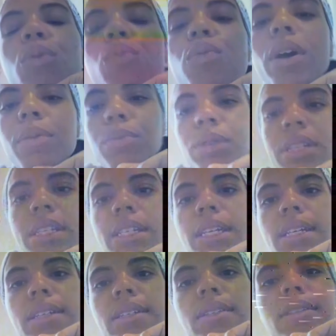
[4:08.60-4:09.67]

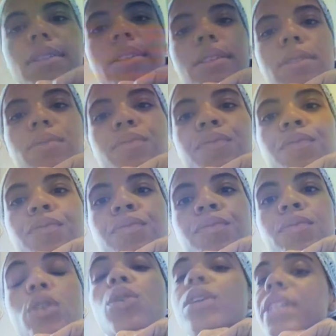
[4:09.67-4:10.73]
represents
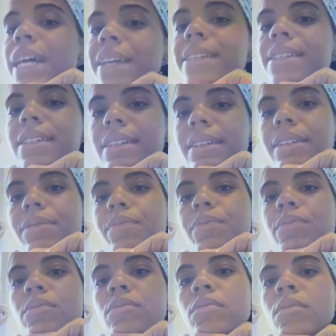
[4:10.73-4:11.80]
your destiny,
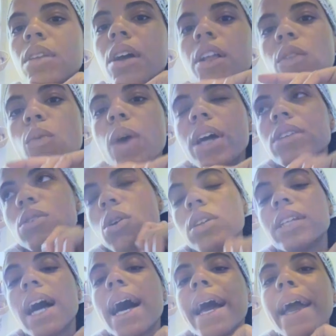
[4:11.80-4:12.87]
otherwise
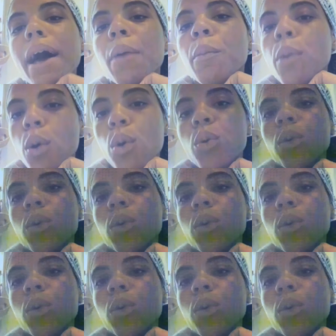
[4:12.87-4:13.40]
called Ayamo